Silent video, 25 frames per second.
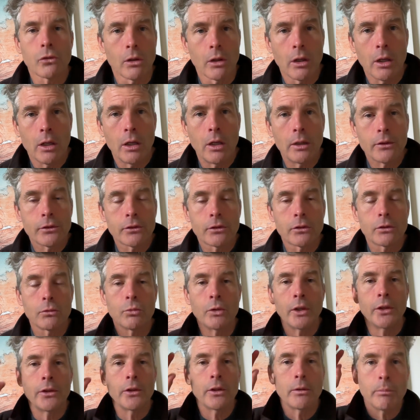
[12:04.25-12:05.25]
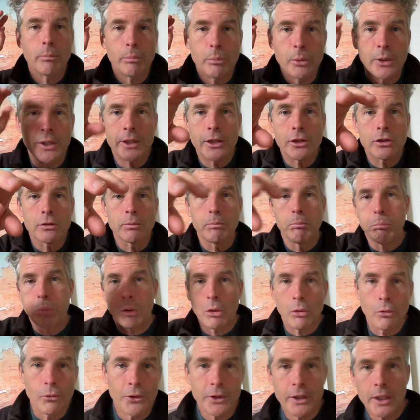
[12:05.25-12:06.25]
lost when the British
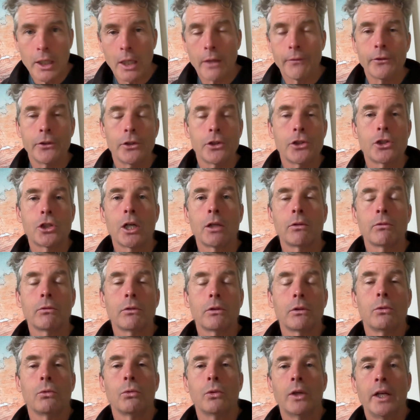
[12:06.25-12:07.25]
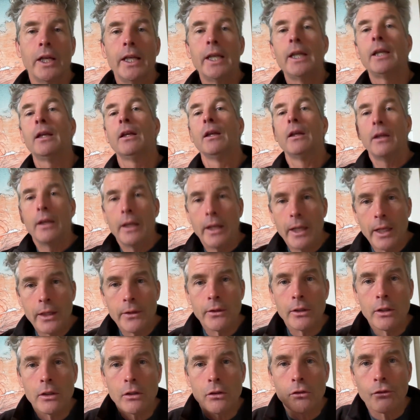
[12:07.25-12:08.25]
pulled the Governor General away,
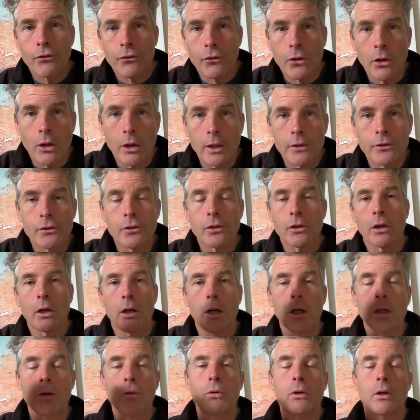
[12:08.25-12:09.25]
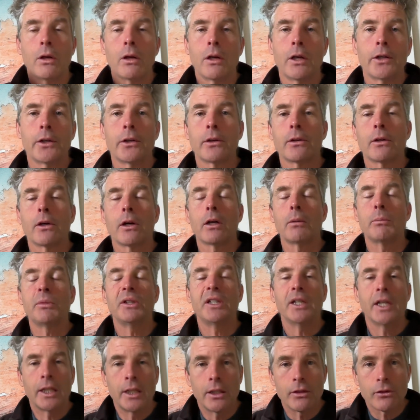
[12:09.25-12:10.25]
and these frauds in Ottawa under
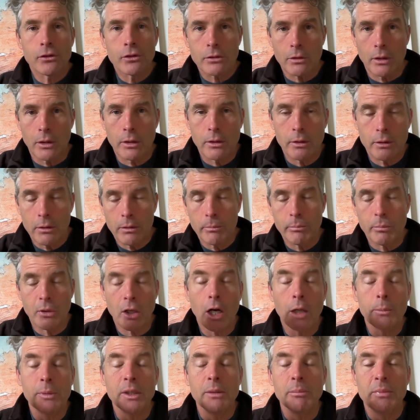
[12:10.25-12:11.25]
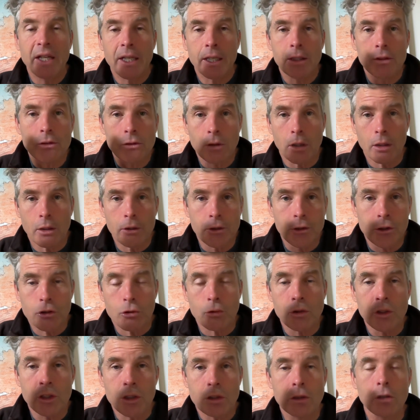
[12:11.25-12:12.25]
R.B. Bennett started the
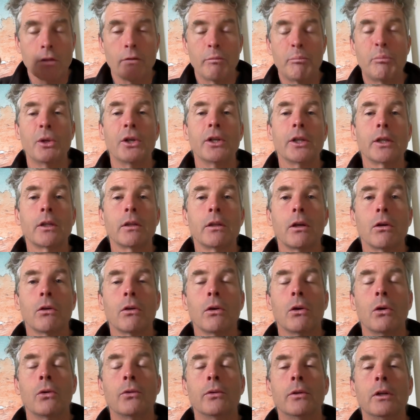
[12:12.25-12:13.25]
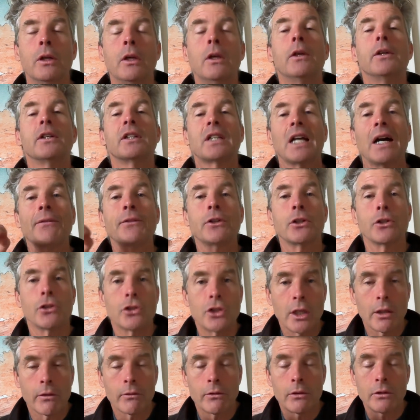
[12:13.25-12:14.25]
tradition of putting their own Governor
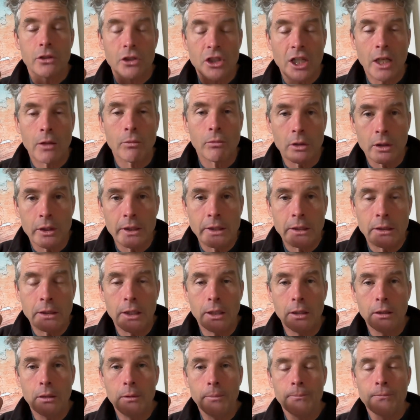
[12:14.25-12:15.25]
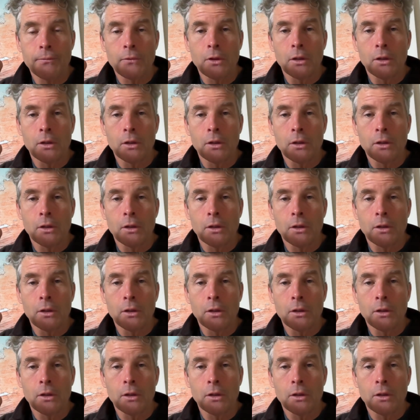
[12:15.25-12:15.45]
General in there.